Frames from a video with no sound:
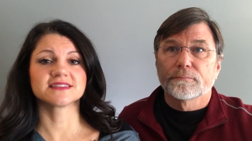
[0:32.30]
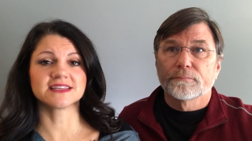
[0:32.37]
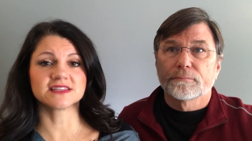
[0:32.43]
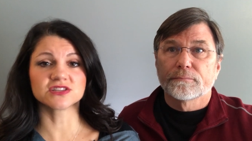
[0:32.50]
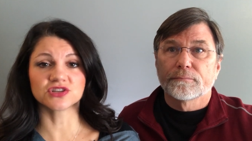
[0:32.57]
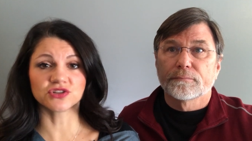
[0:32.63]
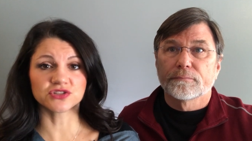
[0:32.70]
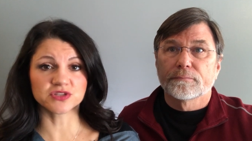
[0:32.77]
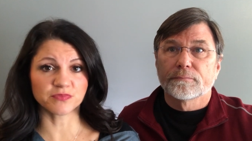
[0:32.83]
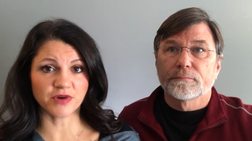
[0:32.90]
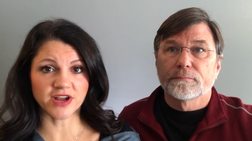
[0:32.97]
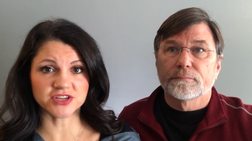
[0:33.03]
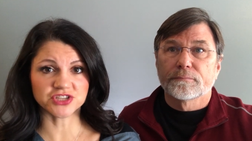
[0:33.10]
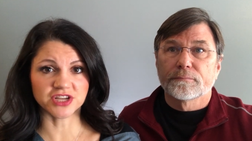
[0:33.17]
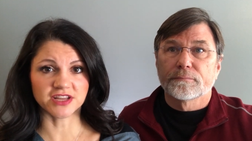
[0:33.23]
Speaker 1: seasonal
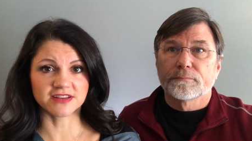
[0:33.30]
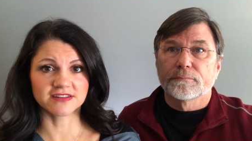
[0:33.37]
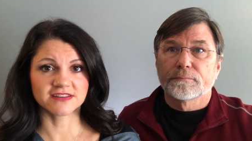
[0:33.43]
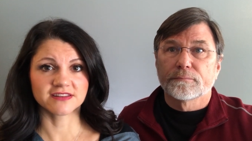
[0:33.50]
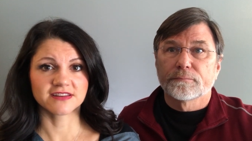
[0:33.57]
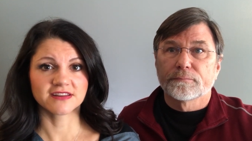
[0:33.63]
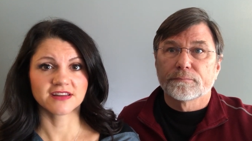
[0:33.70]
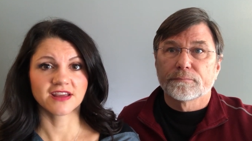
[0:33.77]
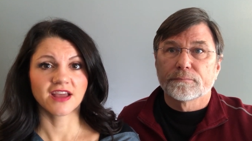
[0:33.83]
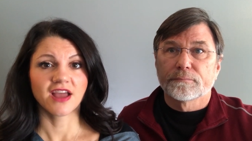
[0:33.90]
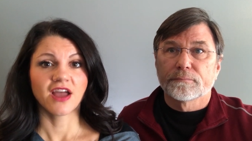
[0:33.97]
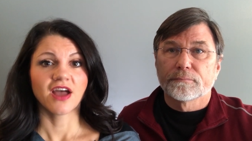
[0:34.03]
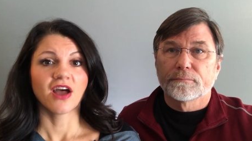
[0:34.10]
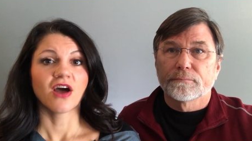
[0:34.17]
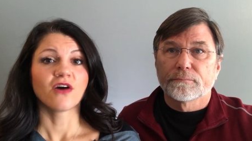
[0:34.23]
depression.
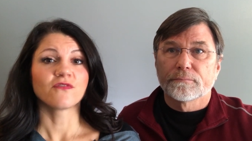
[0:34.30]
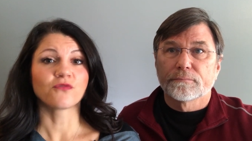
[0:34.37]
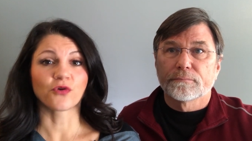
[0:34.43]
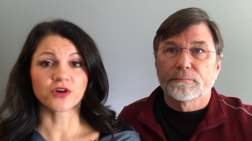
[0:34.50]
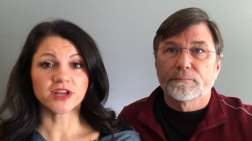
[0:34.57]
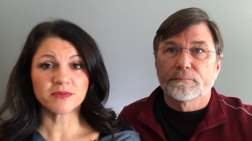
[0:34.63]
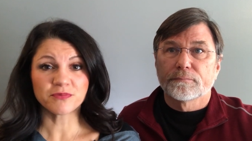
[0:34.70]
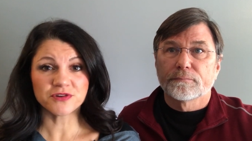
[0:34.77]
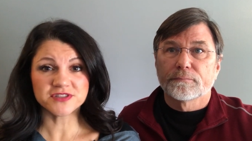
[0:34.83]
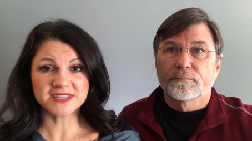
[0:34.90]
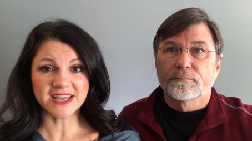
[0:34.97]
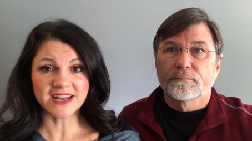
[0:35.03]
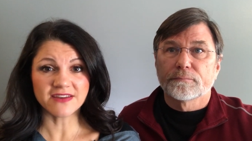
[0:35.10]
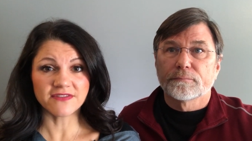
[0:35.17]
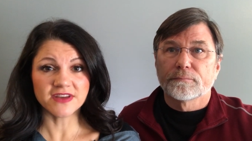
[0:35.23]

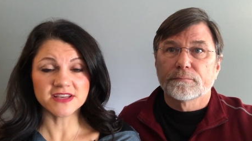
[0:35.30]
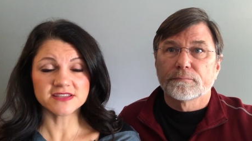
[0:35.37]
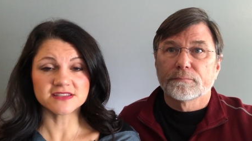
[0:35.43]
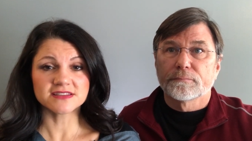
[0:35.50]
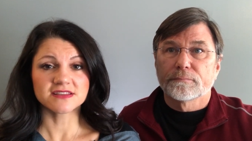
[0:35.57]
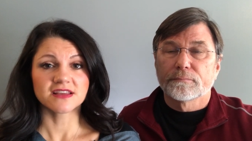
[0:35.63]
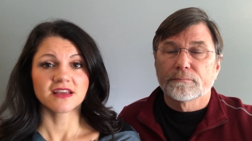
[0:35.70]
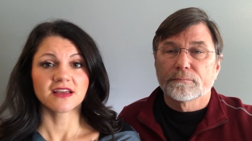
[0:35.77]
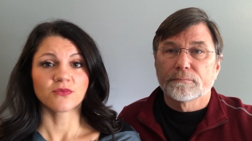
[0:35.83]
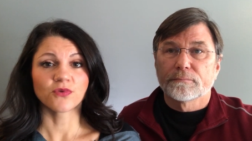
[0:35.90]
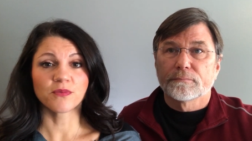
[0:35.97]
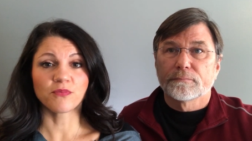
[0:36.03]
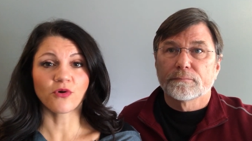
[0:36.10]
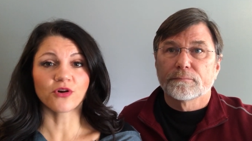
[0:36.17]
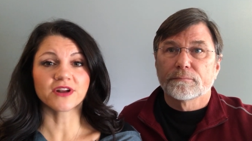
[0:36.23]
40% of us
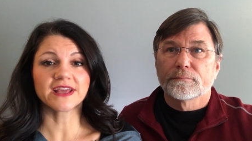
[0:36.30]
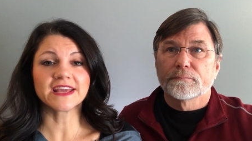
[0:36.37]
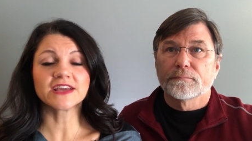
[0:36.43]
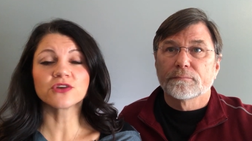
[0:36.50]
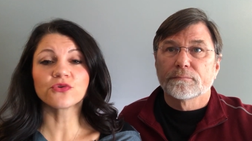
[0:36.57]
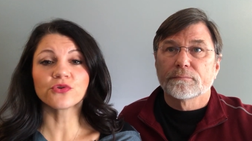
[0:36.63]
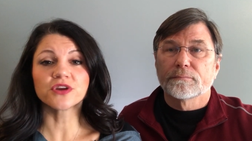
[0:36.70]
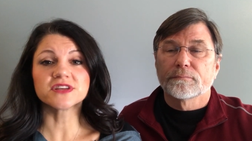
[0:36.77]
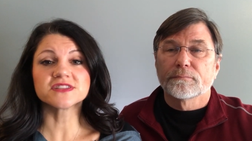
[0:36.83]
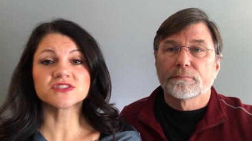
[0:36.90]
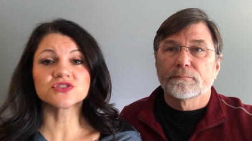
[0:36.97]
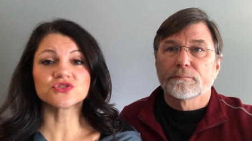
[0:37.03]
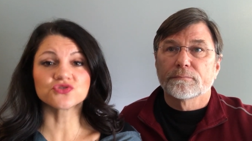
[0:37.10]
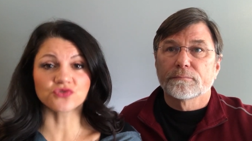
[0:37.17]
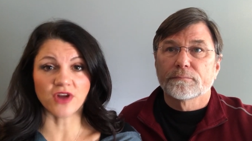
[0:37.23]
report
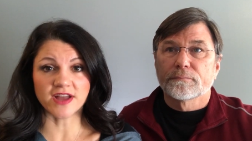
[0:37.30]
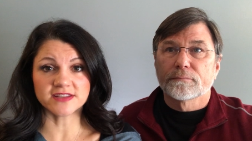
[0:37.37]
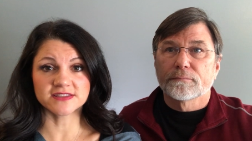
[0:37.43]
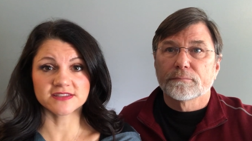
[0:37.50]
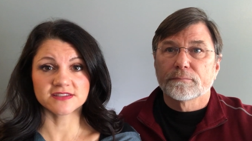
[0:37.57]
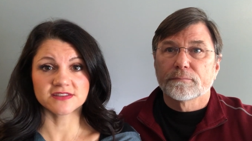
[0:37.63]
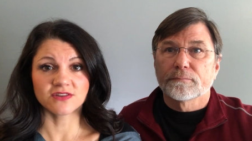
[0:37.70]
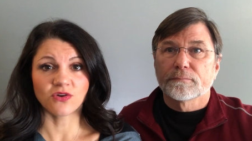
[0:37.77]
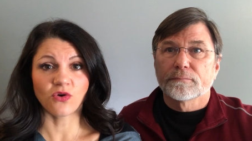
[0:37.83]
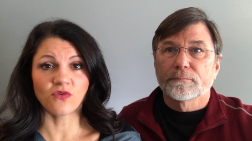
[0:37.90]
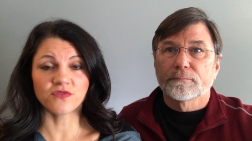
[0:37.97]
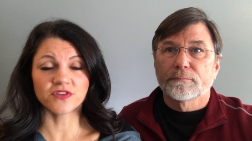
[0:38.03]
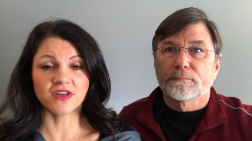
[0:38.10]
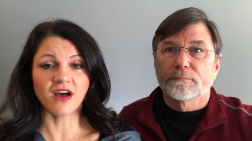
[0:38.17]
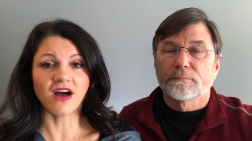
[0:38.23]
increased stress
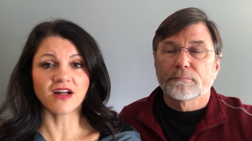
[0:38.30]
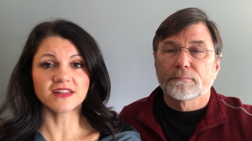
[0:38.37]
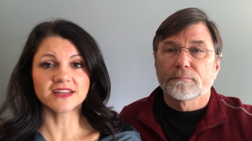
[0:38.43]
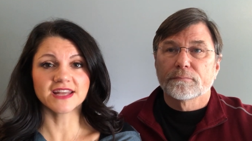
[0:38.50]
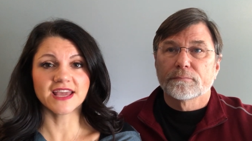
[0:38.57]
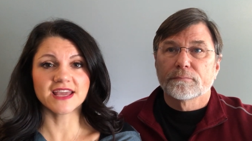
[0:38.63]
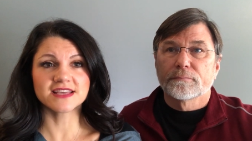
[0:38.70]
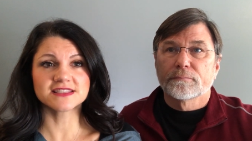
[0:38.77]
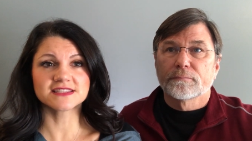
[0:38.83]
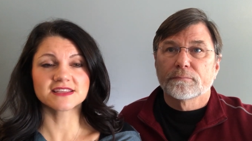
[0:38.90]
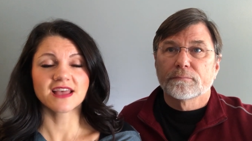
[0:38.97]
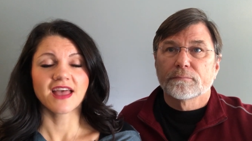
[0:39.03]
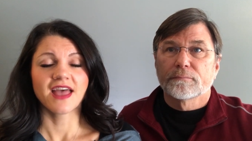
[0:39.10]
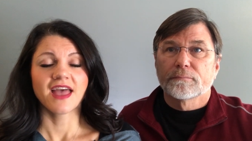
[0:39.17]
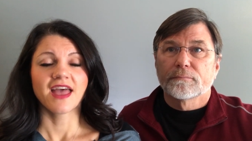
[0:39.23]
over the holidays.
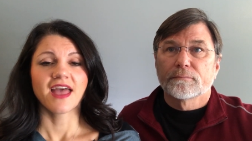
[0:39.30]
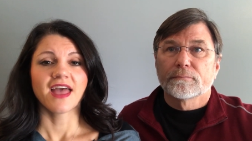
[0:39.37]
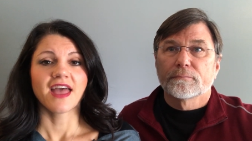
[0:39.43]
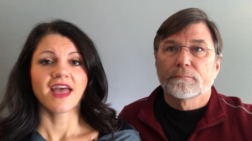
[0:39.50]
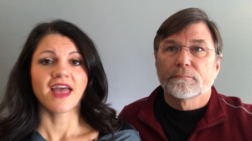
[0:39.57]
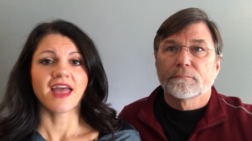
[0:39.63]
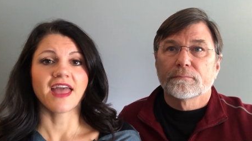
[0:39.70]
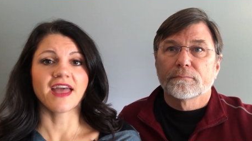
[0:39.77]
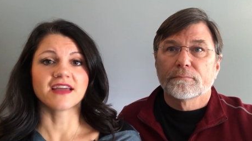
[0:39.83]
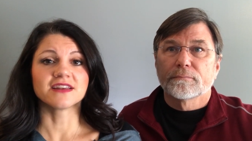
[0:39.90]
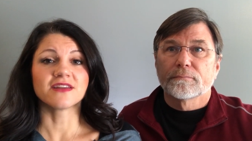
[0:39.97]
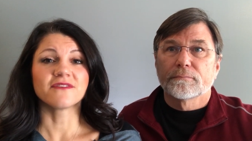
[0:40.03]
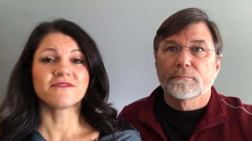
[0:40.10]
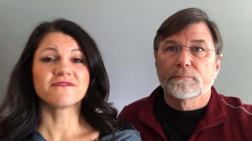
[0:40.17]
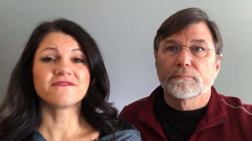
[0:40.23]

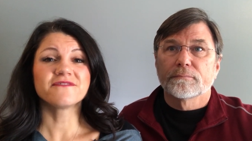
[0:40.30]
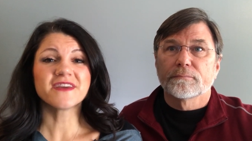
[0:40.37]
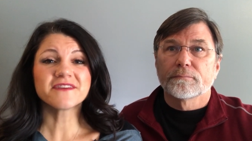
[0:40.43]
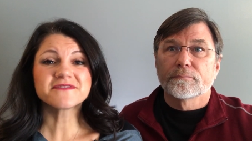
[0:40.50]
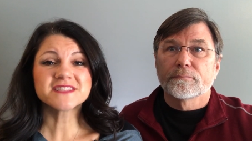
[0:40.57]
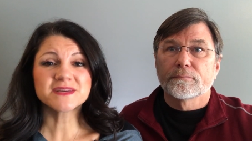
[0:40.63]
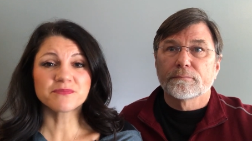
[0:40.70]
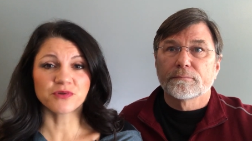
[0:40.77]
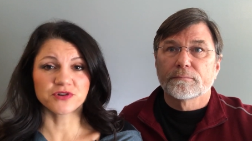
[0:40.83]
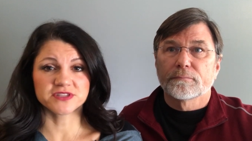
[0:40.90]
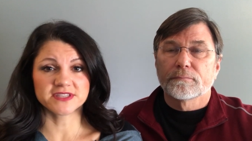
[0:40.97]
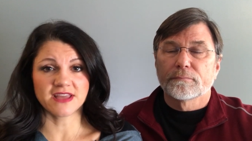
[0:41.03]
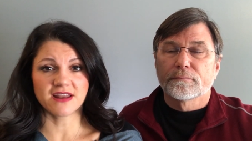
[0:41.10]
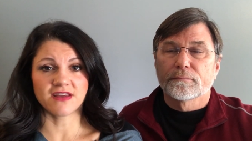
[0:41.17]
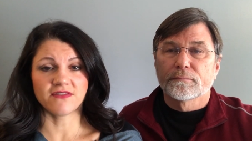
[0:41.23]
And
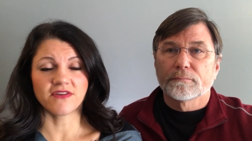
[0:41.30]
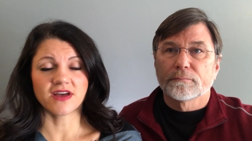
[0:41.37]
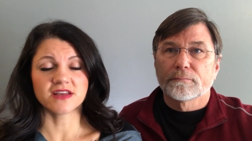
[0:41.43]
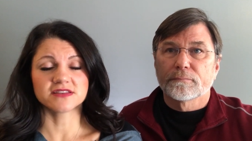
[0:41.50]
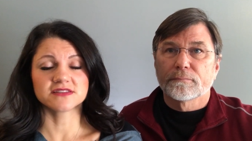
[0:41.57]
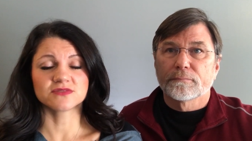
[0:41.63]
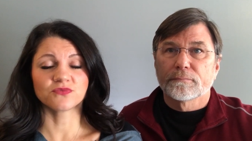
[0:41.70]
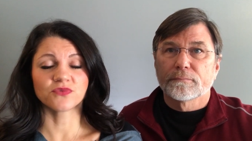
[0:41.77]
50% of us